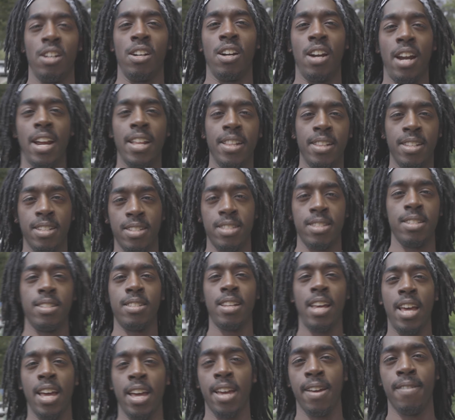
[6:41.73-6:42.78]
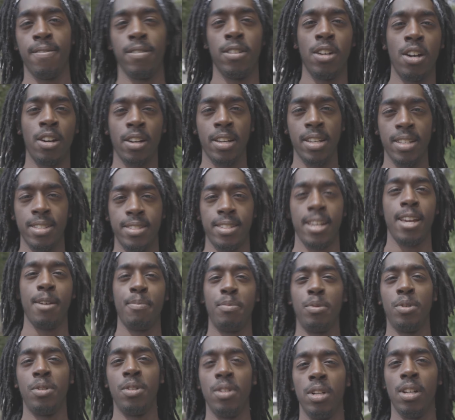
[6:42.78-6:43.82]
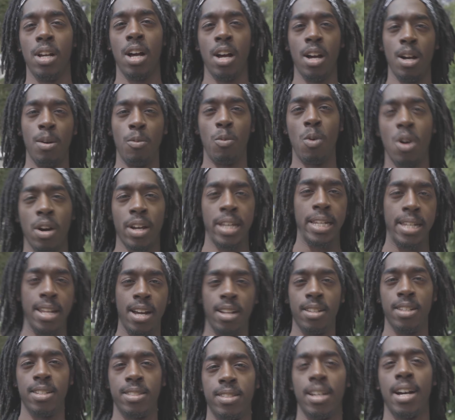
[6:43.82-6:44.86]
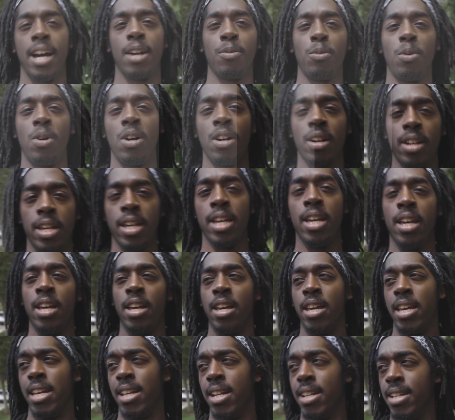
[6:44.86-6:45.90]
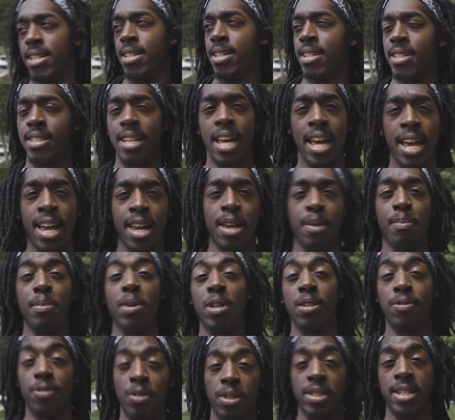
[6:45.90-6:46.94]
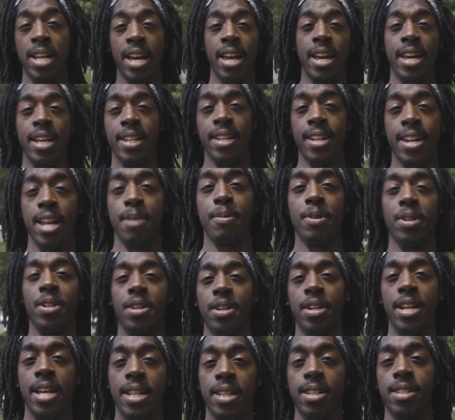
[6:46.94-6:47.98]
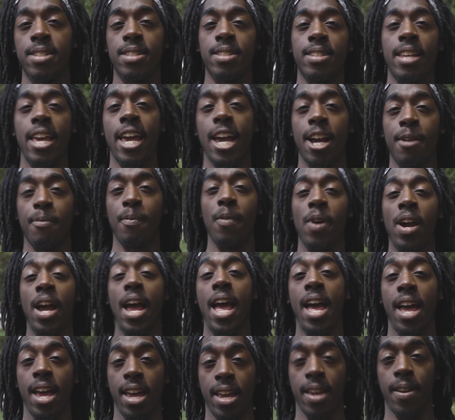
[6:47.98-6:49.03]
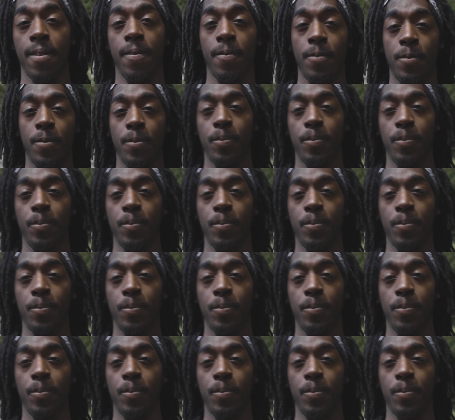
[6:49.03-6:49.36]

was outside, you can still see all the shadows, and you can see that the sky is not blown out in the footage. I'm telling you,